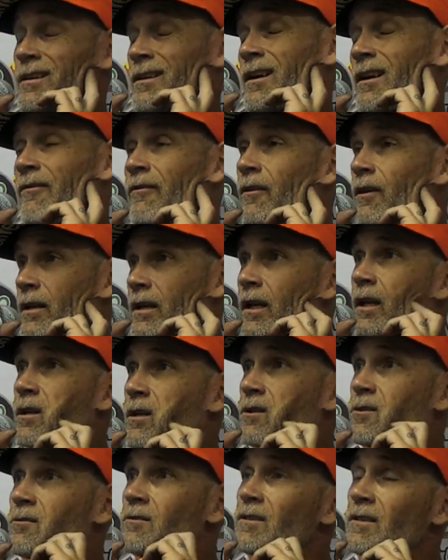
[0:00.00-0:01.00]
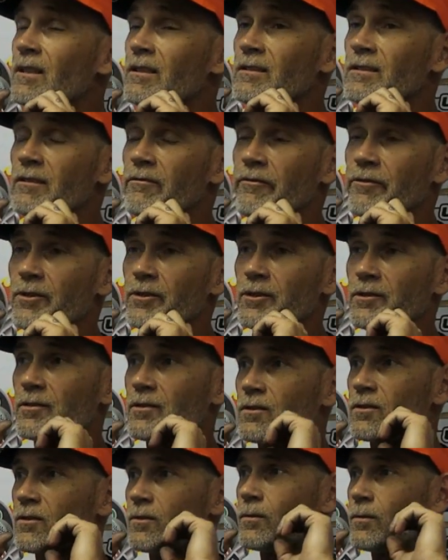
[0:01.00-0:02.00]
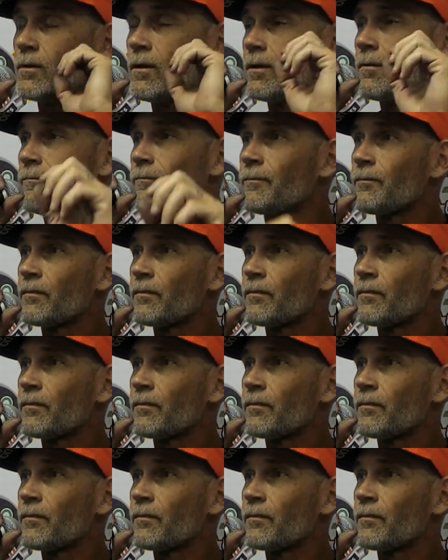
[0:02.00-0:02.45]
definitely had a good 60-foot, so,